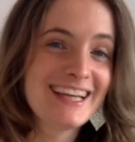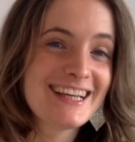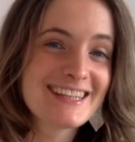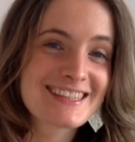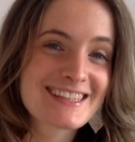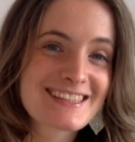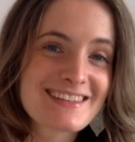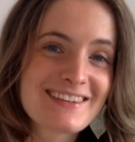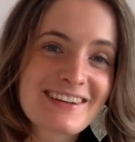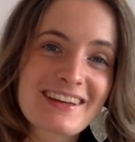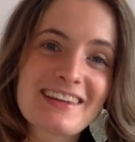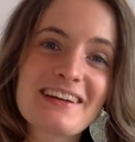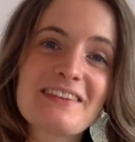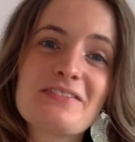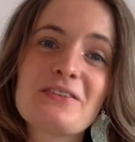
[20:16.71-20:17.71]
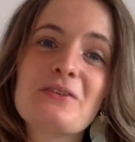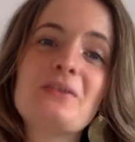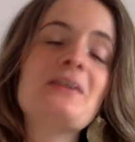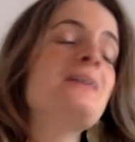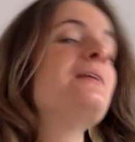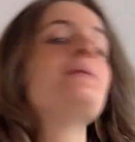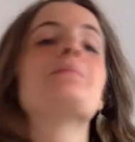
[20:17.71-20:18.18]
This is longer than I thought,
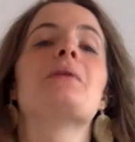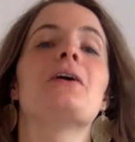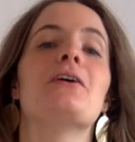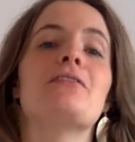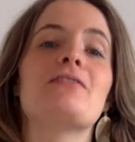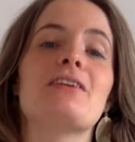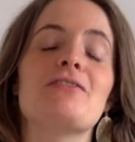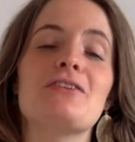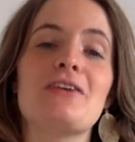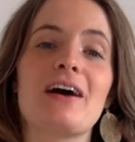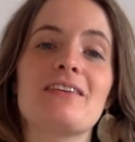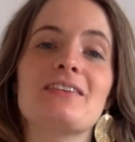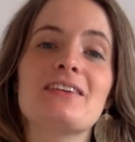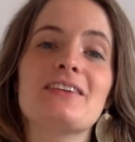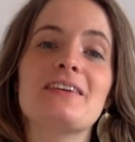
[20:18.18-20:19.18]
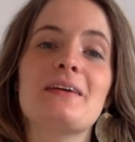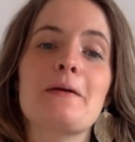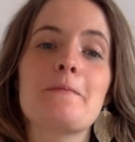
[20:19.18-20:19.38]
but hopefully if you haven't